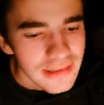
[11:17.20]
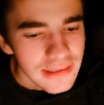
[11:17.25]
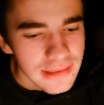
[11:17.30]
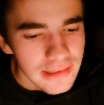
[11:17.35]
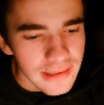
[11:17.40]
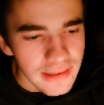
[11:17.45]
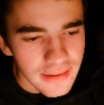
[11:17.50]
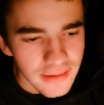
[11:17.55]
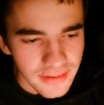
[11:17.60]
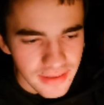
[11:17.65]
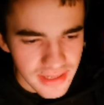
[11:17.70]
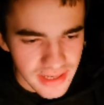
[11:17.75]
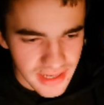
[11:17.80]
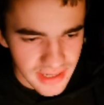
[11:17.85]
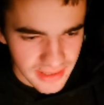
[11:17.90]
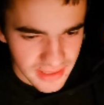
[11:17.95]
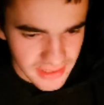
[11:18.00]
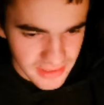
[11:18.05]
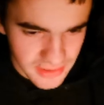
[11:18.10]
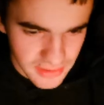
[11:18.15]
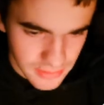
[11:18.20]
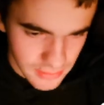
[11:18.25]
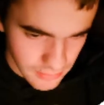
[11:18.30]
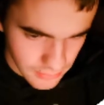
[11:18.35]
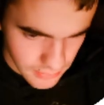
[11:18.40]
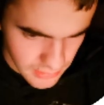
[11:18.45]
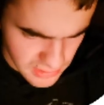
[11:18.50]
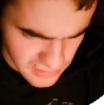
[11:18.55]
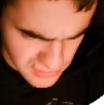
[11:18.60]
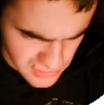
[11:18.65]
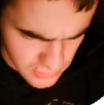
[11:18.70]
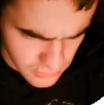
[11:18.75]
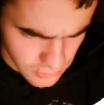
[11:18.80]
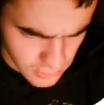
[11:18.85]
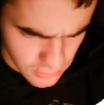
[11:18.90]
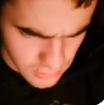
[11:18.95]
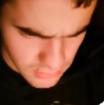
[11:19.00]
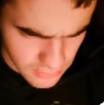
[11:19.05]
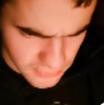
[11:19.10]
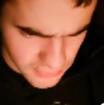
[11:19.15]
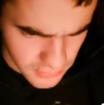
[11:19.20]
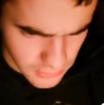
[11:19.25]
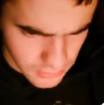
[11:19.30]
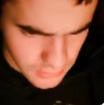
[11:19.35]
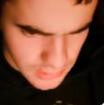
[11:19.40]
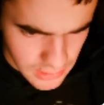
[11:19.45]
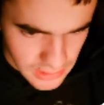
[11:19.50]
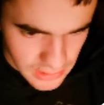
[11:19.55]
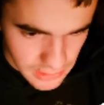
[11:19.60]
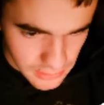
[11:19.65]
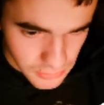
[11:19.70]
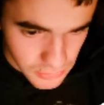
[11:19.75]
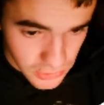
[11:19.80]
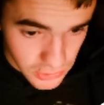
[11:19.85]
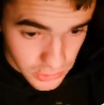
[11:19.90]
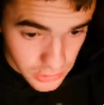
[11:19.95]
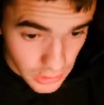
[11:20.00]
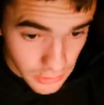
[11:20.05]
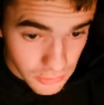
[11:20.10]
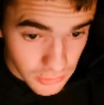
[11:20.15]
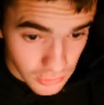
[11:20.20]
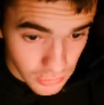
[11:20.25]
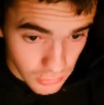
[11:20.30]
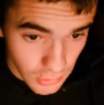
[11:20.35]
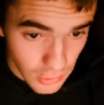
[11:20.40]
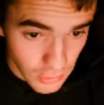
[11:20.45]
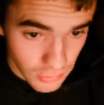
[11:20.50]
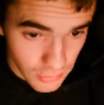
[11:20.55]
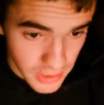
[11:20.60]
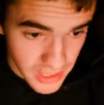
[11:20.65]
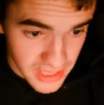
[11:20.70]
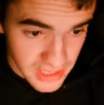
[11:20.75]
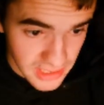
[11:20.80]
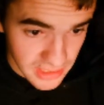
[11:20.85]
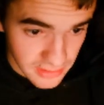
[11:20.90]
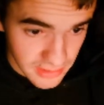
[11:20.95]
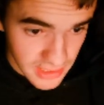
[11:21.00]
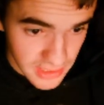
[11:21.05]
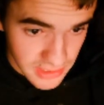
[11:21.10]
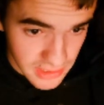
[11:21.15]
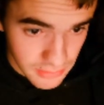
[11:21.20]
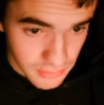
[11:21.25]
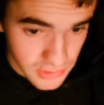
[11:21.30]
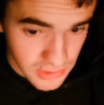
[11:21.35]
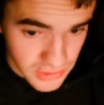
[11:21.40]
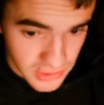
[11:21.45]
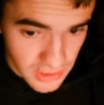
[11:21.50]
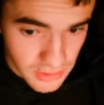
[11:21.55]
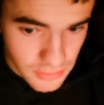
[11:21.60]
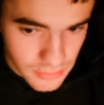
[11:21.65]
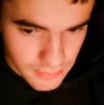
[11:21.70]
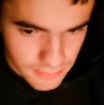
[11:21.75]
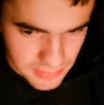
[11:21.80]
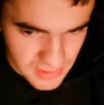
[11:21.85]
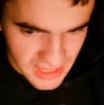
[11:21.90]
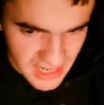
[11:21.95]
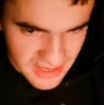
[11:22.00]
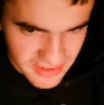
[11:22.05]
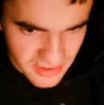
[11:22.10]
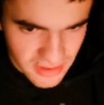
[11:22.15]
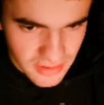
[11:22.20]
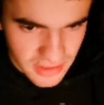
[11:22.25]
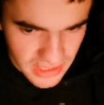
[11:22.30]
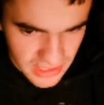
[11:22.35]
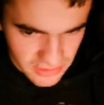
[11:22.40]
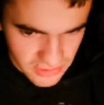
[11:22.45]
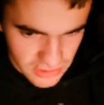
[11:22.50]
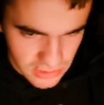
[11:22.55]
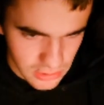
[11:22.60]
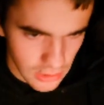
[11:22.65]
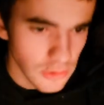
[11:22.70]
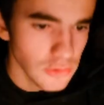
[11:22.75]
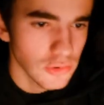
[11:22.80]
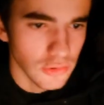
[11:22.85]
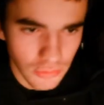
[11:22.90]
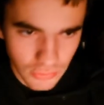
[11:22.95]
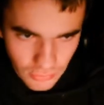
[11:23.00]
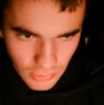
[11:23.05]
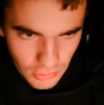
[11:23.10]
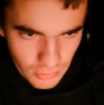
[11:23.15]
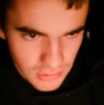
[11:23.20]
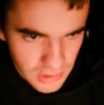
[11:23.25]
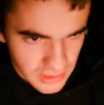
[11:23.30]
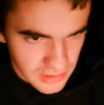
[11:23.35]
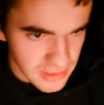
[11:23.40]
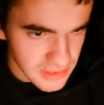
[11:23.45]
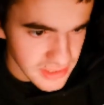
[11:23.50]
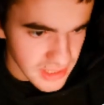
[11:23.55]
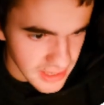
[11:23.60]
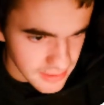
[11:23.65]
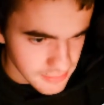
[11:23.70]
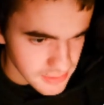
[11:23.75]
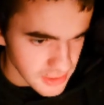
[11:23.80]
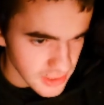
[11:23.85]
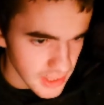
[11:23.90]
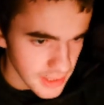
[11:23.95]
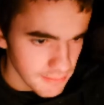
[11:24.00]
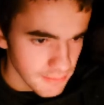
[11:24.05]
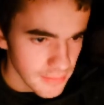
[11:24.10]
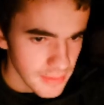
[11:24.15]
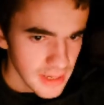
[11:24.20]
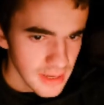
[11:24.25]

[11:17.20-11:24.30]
Oh yeah, that's awful. It was so cruel reading this. It was so pleasant, yet so cruel at the same time.